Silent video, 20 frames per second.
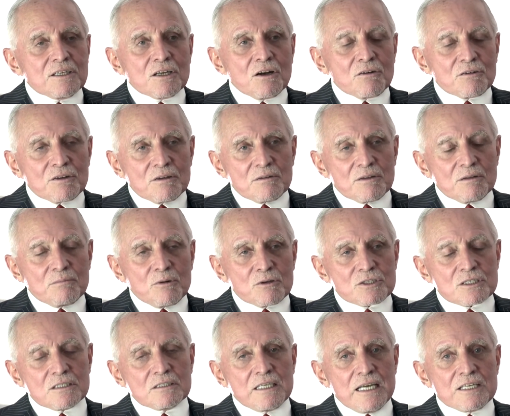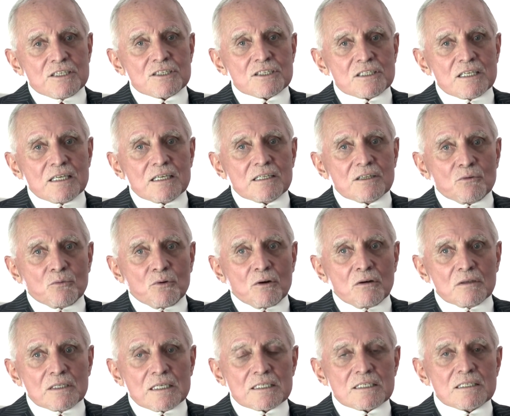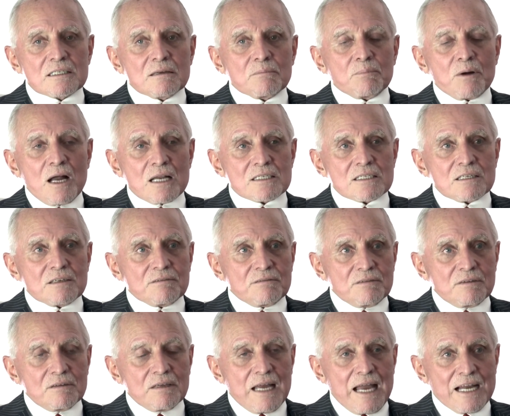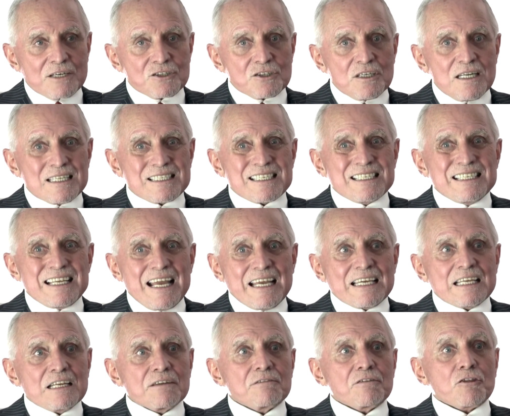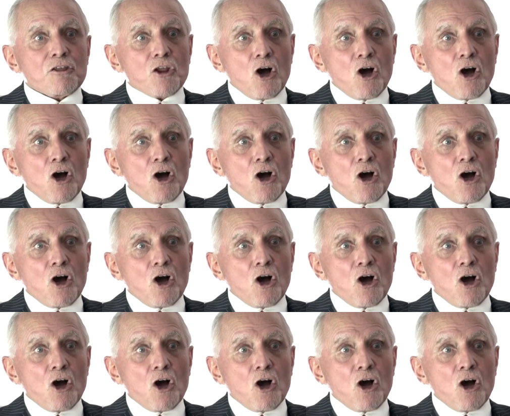You know, the most contagious thing in the world isn't a positive action, it's a negative